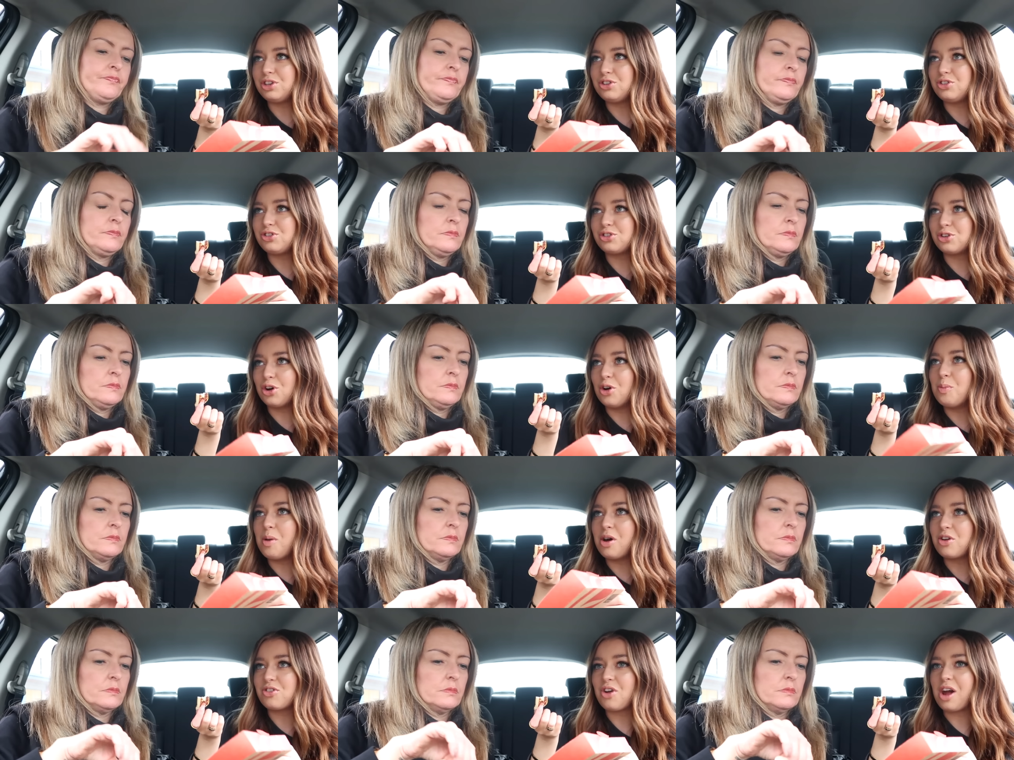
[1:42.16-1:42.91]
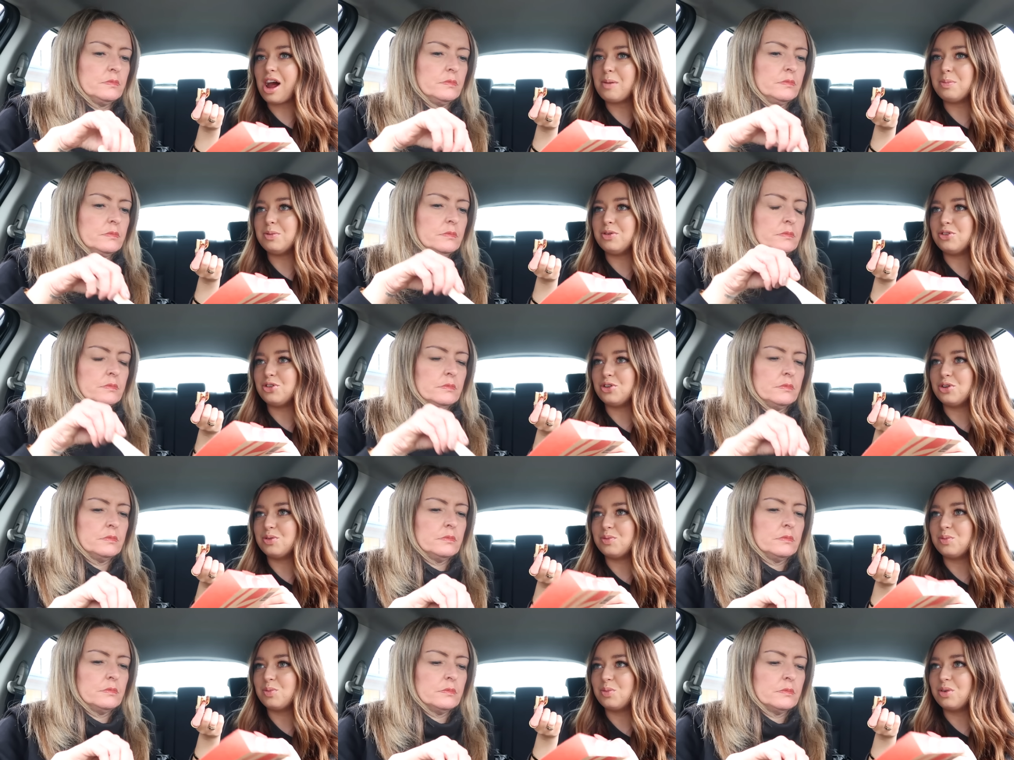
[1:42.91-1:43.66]
Speaker 1: there's so much that happened,
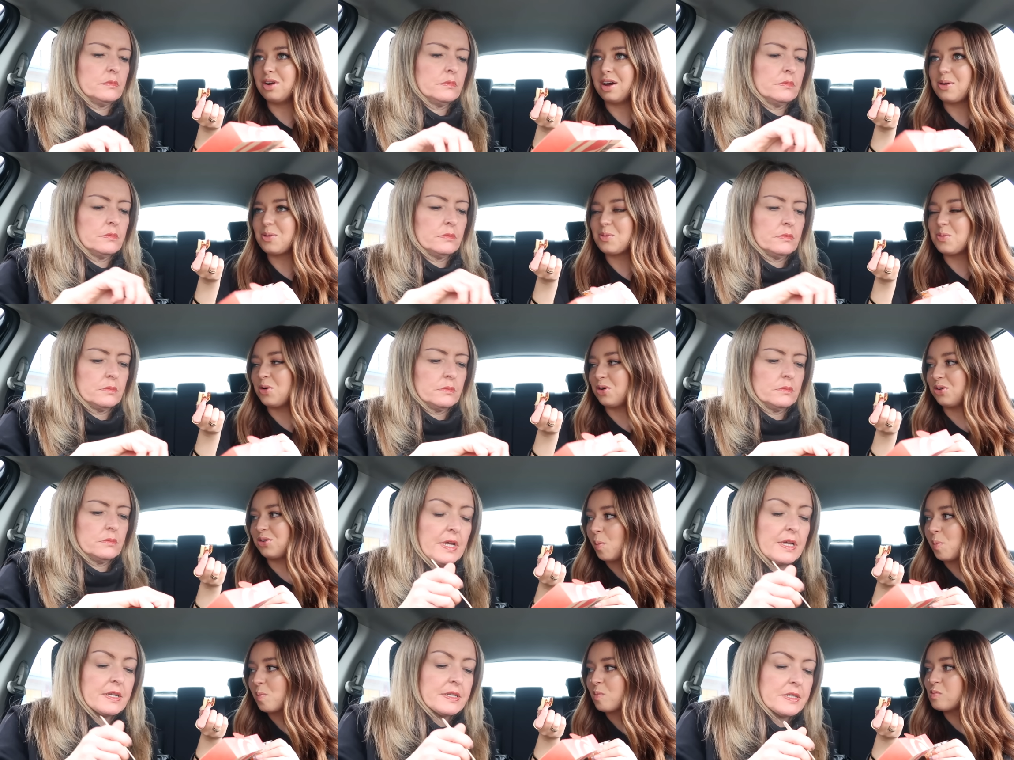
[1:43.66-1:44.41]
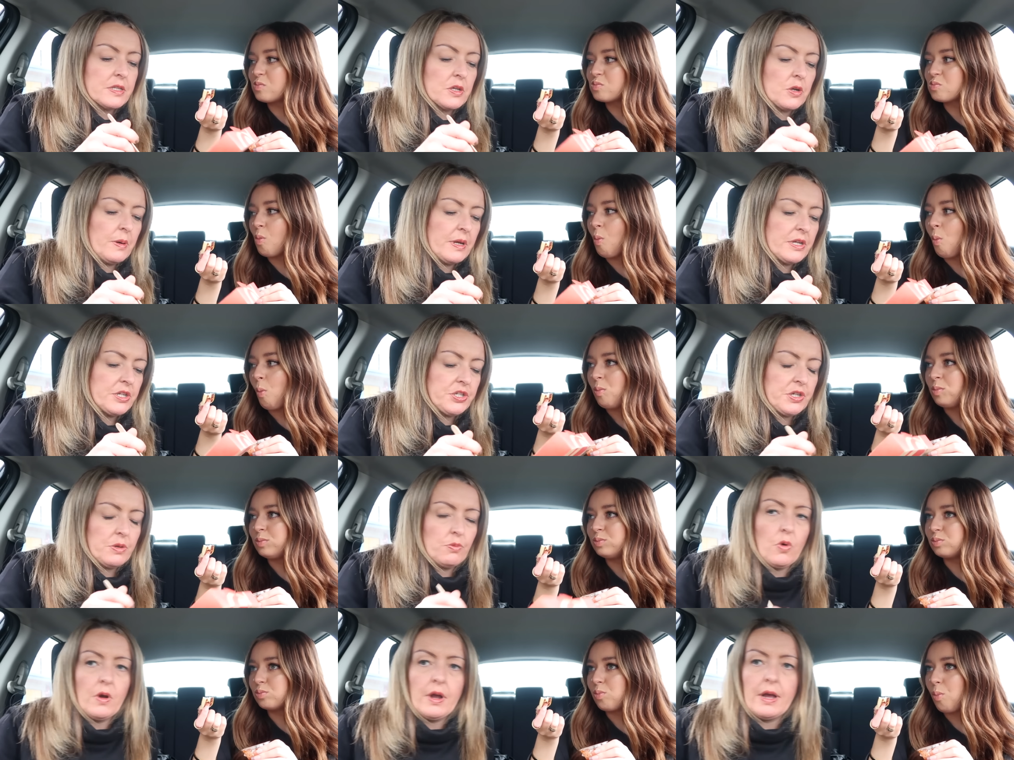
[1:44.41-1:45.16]
so
Speaker 2: like what? That's the
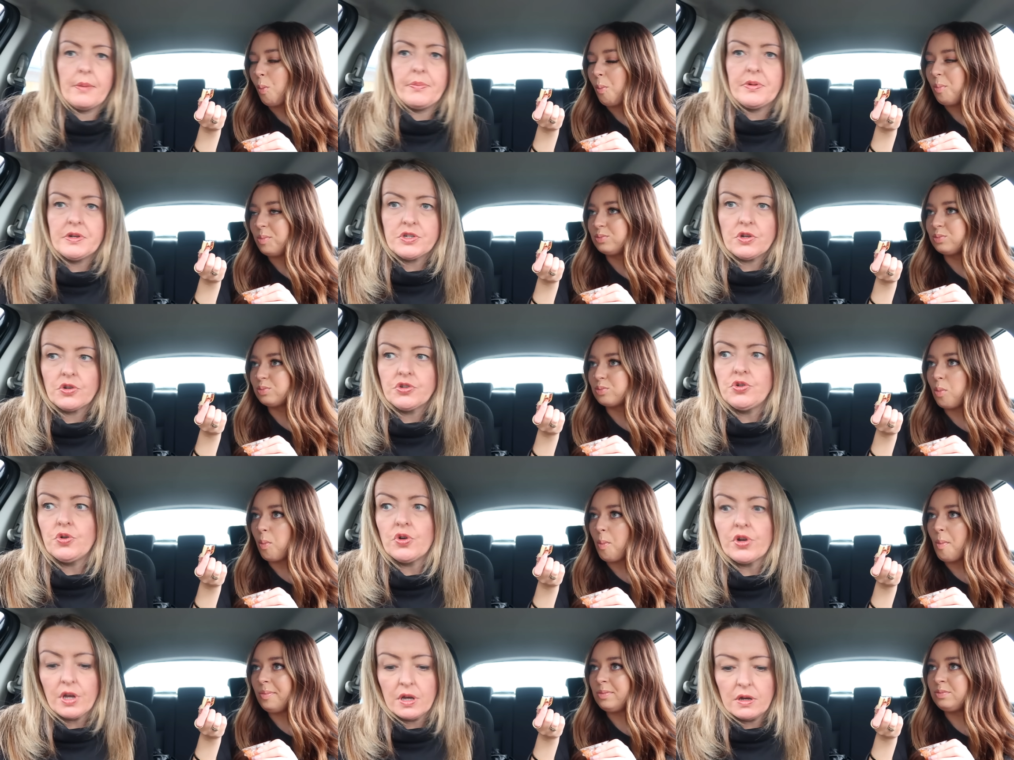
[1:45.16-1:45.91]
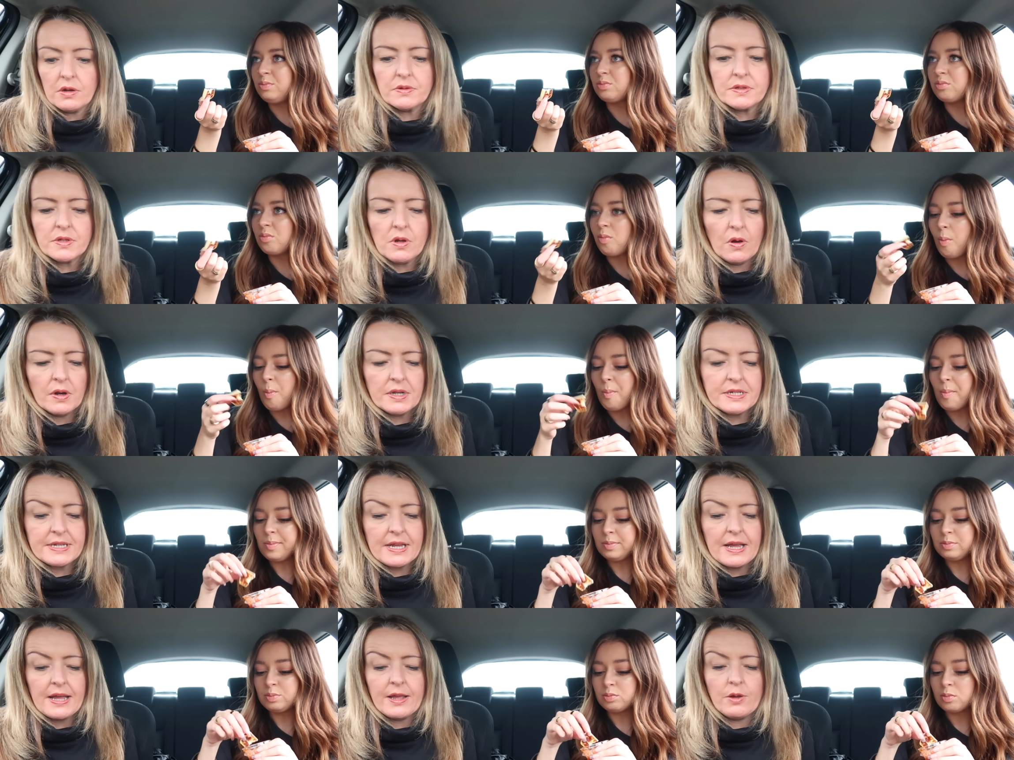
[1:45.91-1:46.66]
question. What happened on your girls'
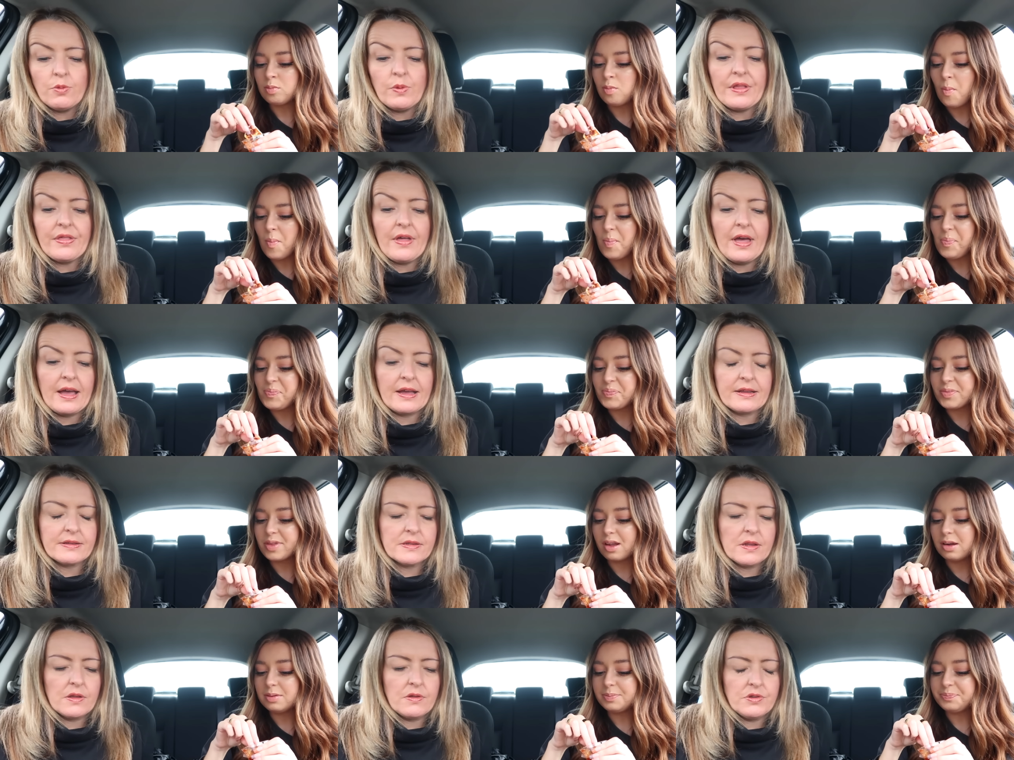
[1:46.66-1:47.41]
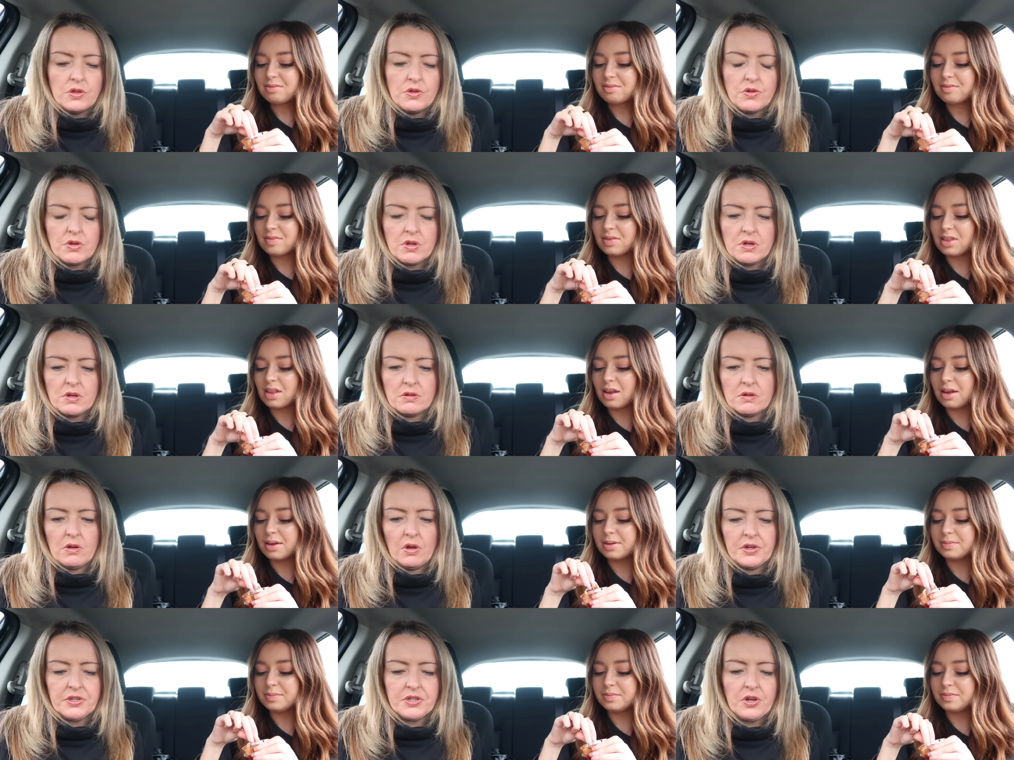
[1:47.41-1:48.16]
holiday with Haz? So you
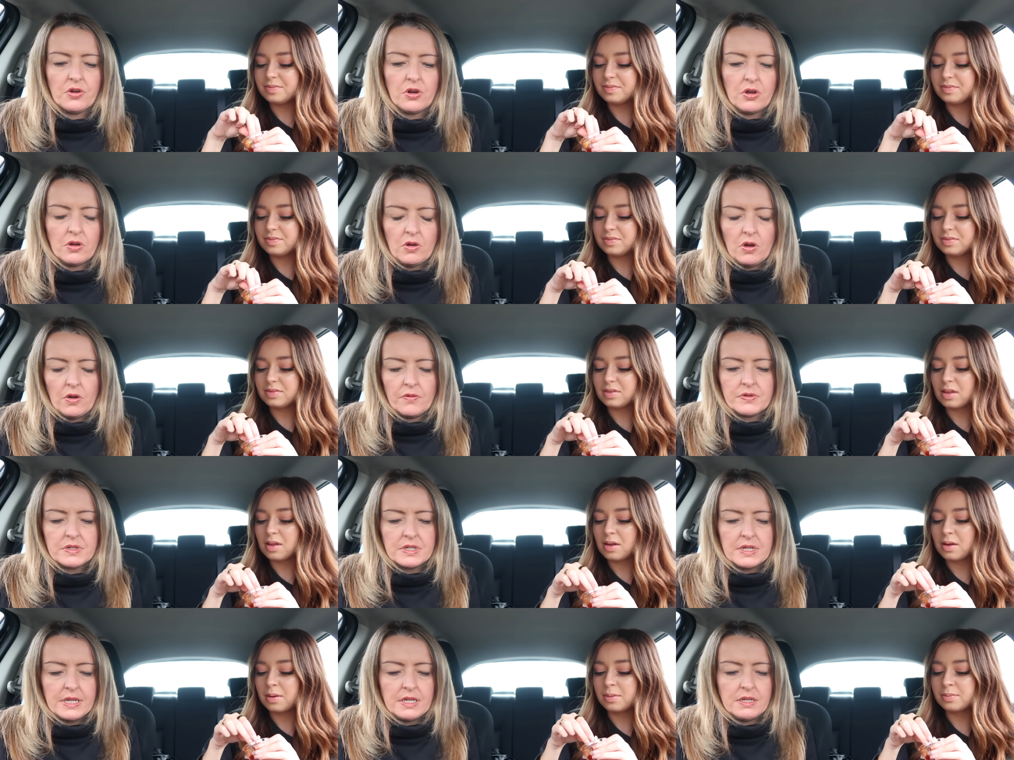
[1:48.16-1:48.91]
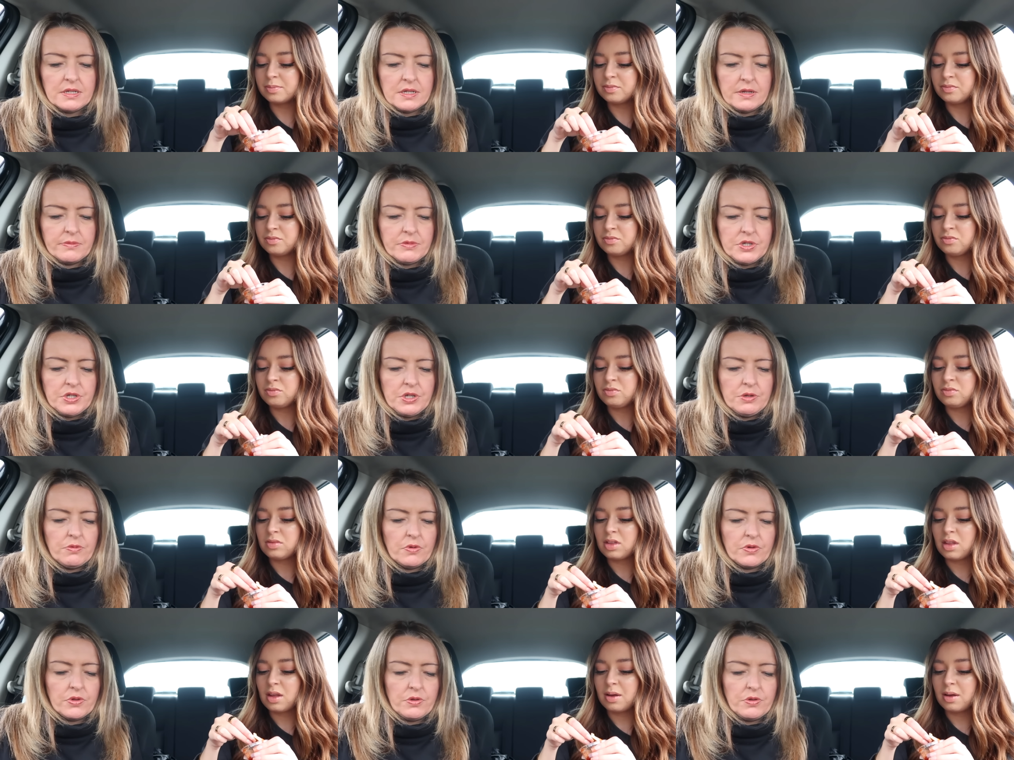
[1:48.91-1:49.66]
can like, don't, obviously, it's up to you what